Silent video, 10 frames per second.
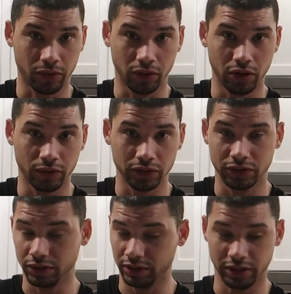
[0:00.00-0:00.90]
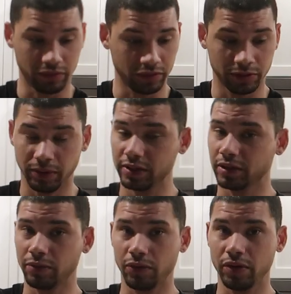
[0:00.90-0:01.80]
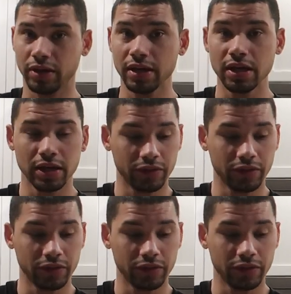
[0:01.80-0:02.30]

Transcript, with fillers: coilovers, so I'm going to stick with the springs I'm on,